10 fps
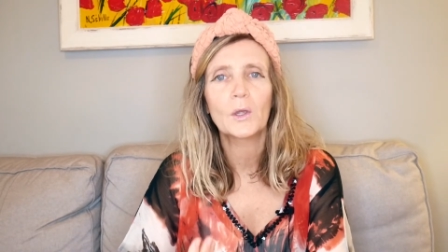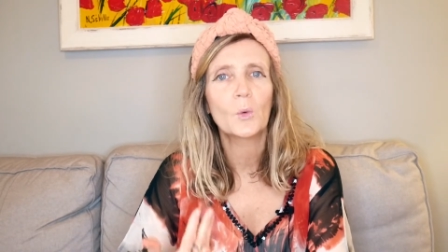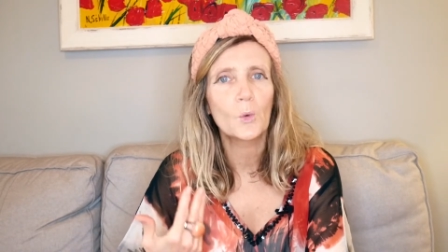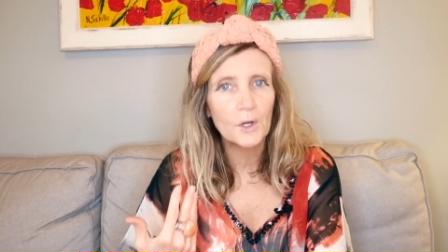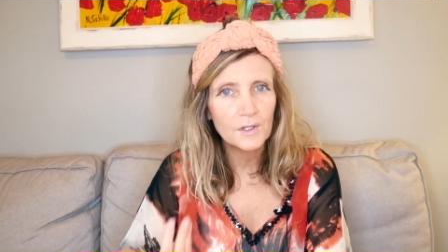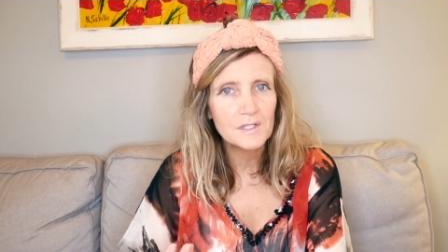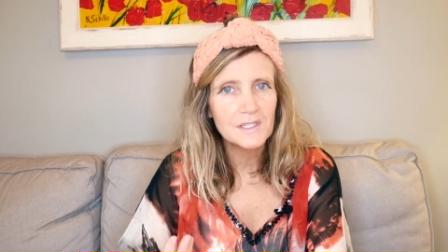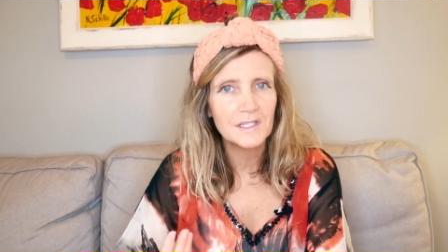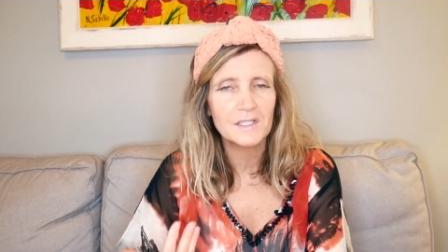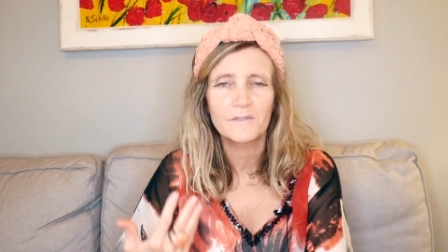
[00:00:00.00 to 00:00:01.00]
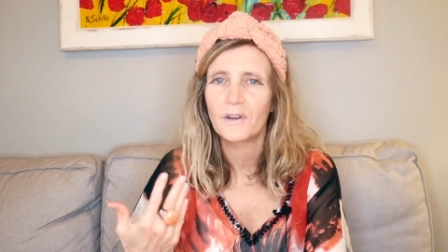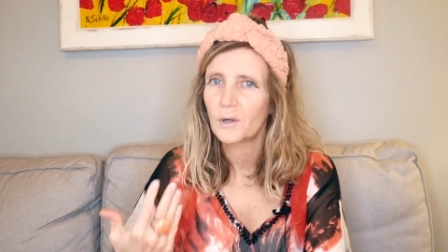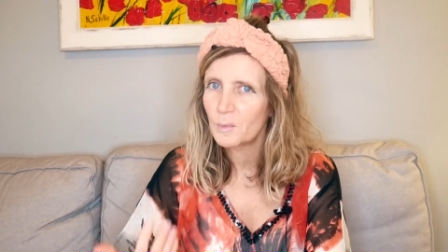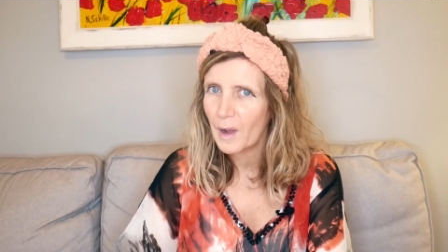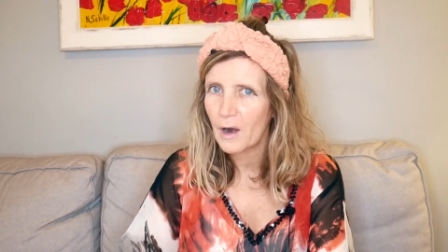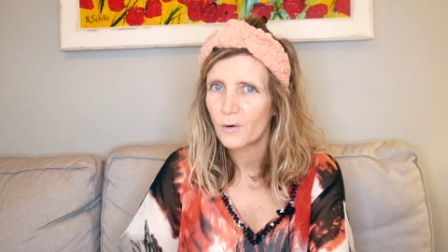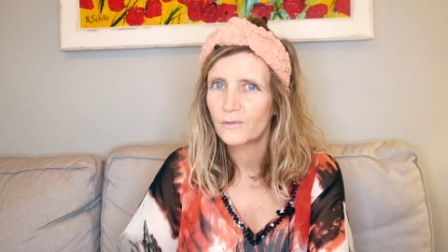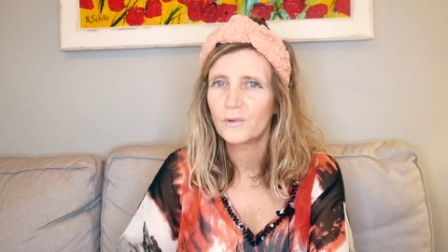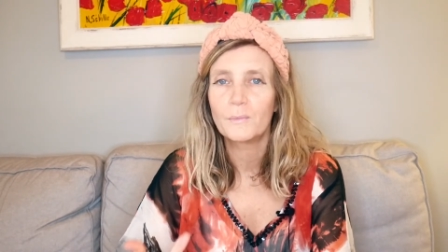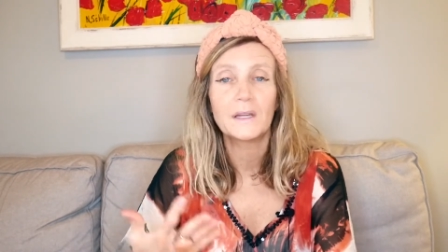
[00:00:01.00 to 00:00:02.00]
It works, it's very
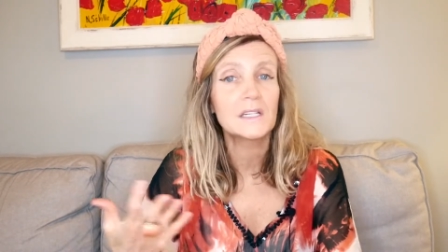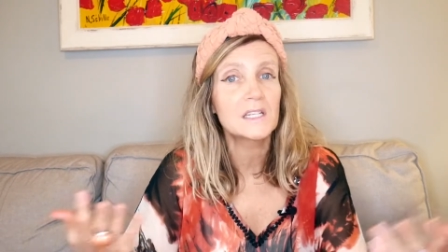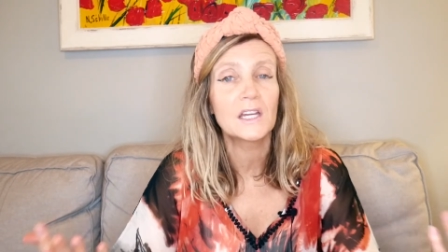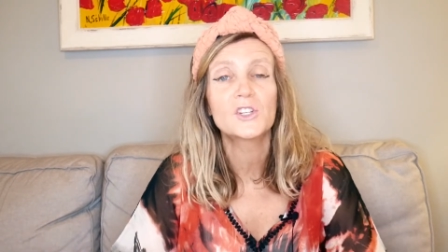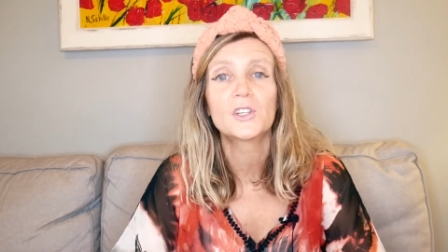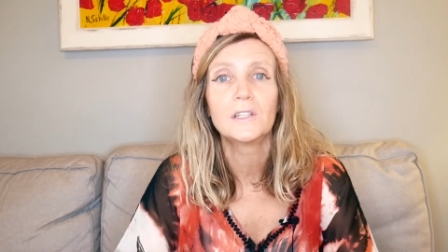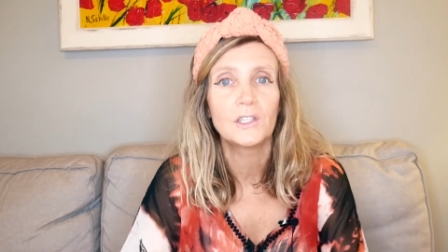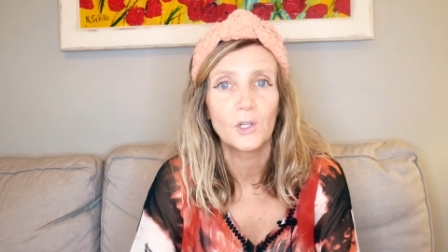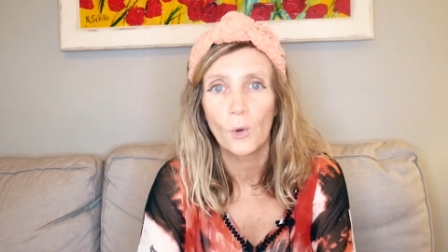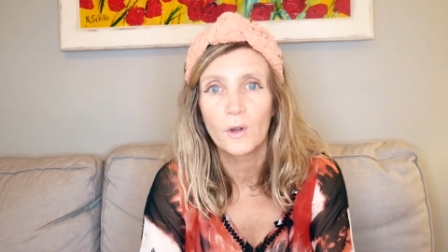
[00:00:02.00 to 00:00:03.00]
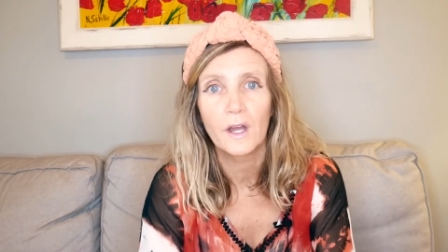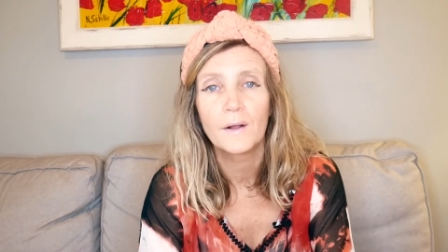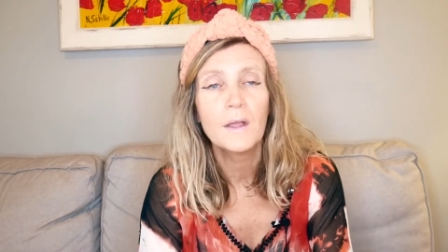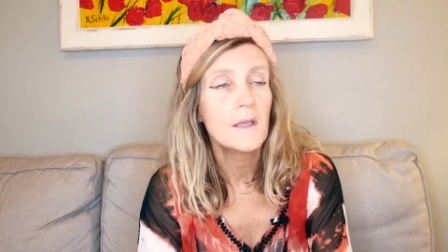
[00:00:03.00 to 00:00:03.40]
powerful. Meditation and yoga.